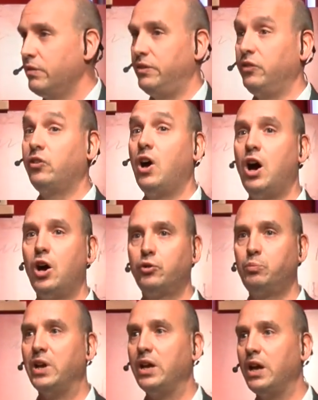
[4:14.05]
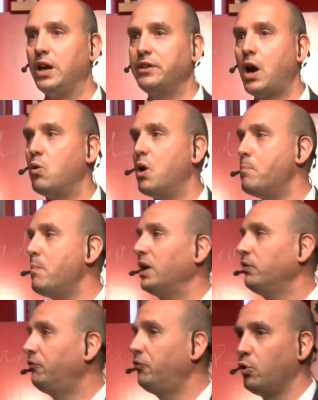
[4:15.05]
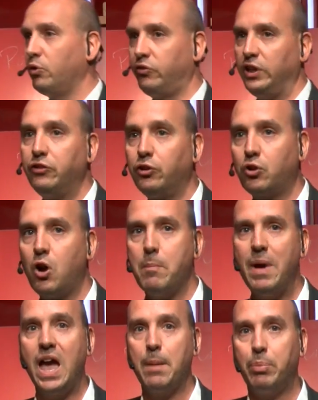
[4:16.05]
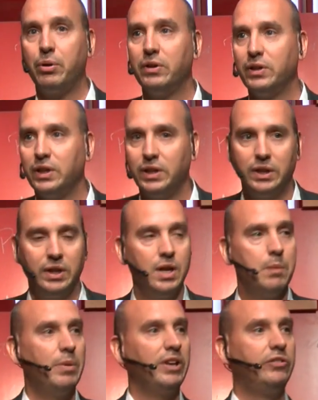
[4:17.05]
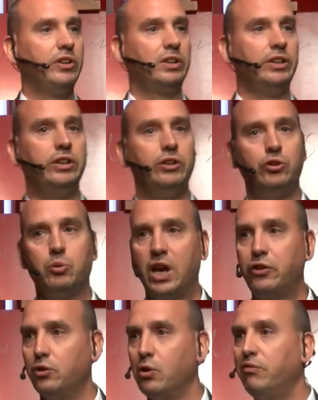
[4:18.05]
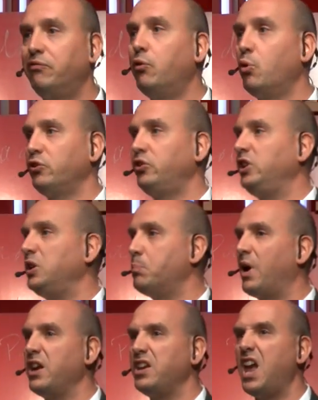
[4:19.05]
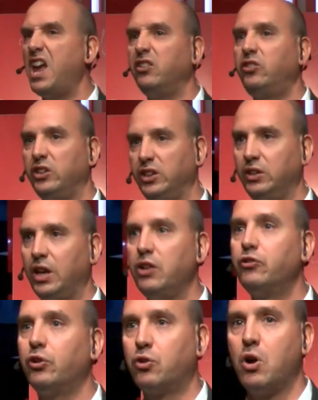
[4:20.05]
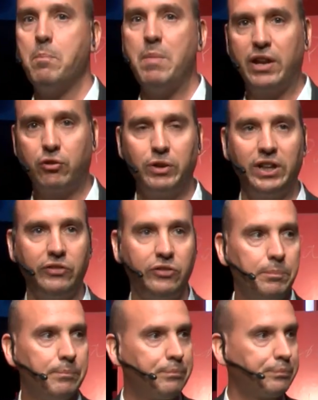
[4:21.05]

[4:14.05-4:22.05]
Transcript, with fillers: this hardware and our My First Intercom app, basically you get a 40 by 80 intercom matrix.